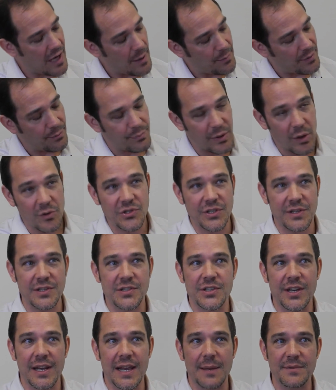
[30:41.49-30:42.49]
couple
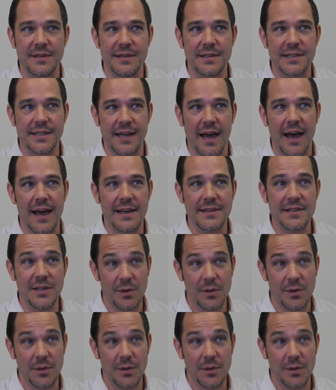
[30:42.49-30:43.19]
postage stamps inside.